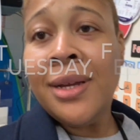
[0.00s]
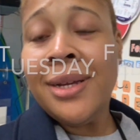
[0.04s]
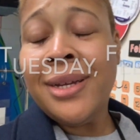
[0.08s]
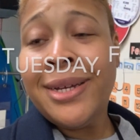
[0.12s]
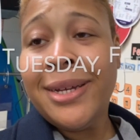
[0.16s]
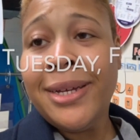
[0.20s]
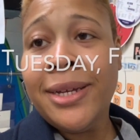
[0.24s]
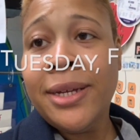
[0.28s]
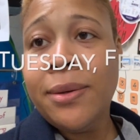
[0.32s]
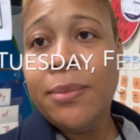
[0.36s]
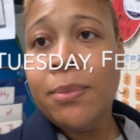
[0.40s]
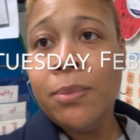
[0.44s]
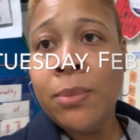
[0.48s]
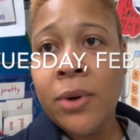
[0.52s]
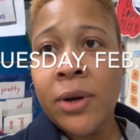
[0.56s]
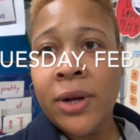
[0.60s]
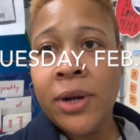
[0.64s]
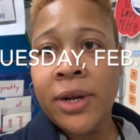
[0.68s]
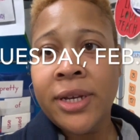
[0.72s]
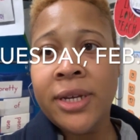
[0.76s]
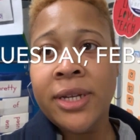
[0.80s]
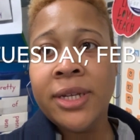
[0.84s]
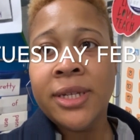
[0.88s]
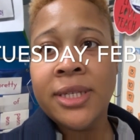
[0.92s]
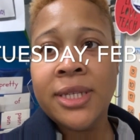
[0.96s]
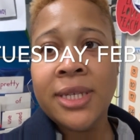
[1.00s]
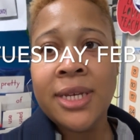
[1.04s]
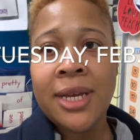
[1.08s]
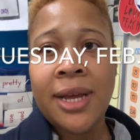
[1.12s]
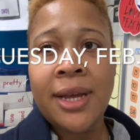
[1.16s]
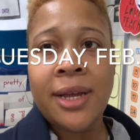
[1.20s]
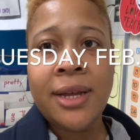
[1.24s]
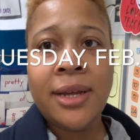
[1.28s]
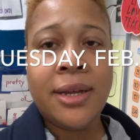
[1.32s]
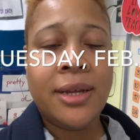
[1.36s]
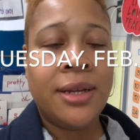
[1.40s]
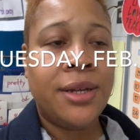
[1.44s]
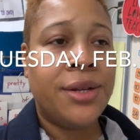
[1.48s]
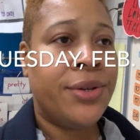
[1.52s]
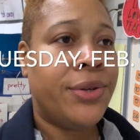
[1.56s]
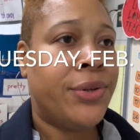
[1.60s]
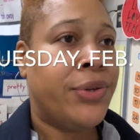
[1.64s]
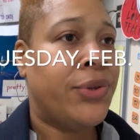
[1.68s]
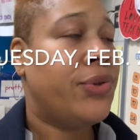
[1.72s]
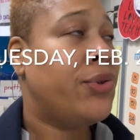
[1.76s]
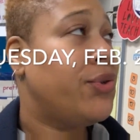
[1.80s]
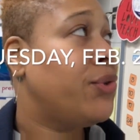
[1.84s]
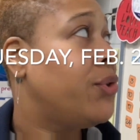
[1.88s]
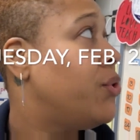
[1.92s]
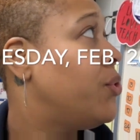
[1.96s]
Good morning. Today
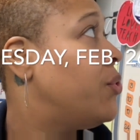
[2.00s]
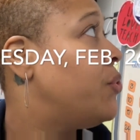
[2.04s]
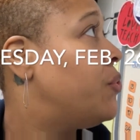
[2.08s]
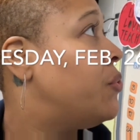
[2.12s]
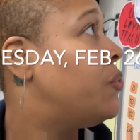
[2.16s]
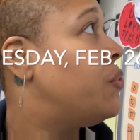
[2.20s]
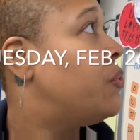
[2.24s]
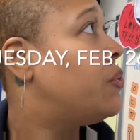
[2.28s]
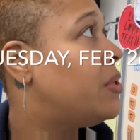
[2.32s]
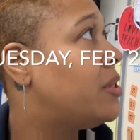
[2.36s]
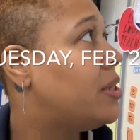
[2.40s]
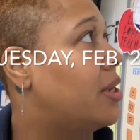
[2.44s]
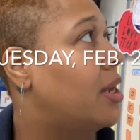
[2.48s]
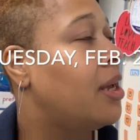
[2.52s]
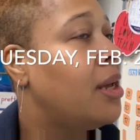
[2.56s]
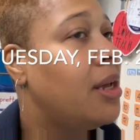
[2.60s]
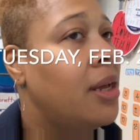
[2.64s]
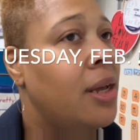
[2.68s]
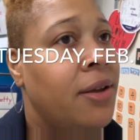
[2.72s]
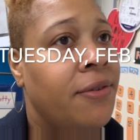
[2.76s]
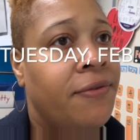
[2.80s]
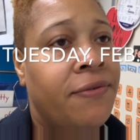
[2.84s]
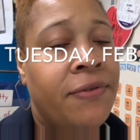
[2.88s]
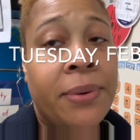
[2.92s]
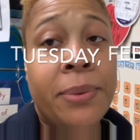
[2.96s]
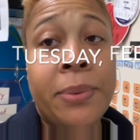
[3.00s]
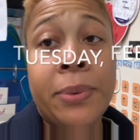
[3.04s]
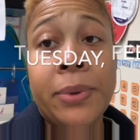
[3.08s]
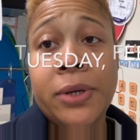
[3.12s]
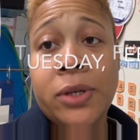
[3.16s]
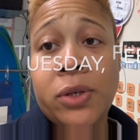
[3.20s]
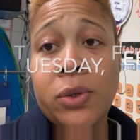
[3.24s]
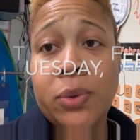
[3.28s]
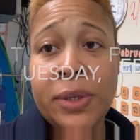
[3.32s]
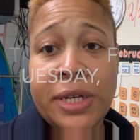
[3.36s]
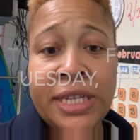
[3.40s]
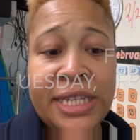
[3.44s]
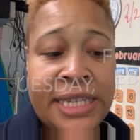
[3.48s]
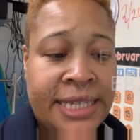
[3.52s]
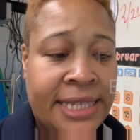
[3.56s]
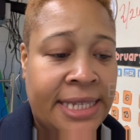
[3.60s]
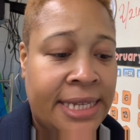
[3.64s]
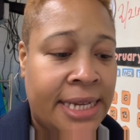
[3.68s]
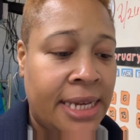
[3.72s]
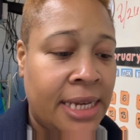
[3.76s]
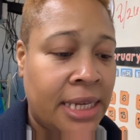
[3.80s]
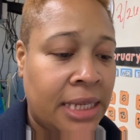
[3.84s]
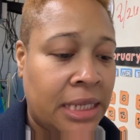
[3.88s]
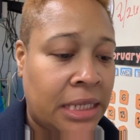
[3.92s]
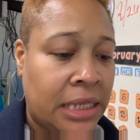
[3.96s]
is Tuesday, February
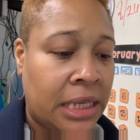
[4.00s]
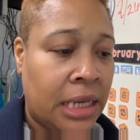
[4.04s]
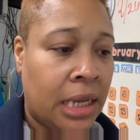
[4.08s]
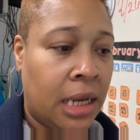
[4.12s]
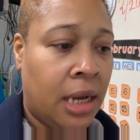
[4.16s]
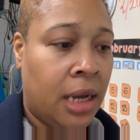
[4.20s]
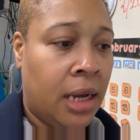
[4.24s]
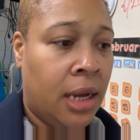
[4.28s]
26th.